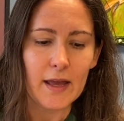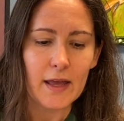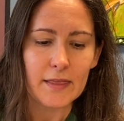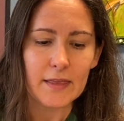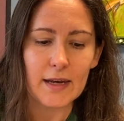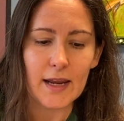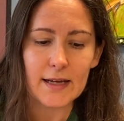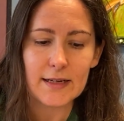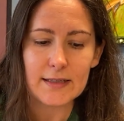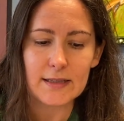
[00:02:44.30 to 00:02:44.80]

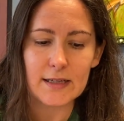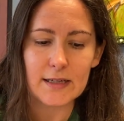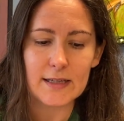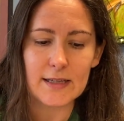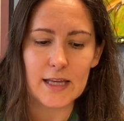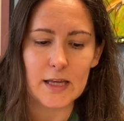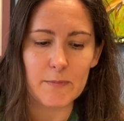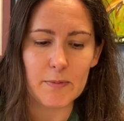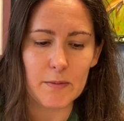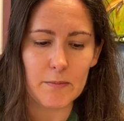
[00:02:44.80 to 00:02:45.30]
The next thing
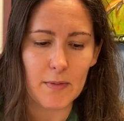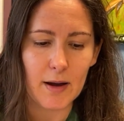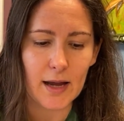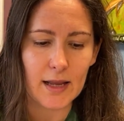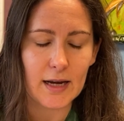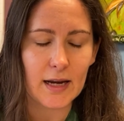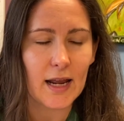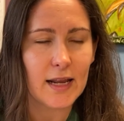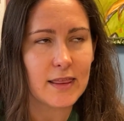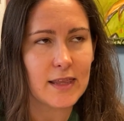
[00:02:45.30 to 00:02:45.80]
to keep in
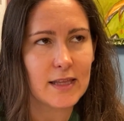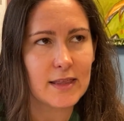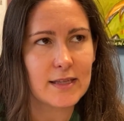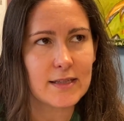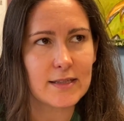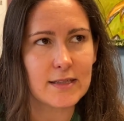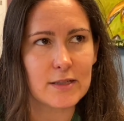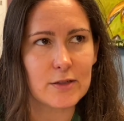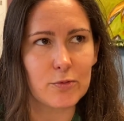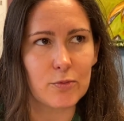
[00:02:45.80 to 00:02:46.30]
mind, and I think
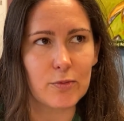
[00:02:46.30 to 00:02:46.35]
this is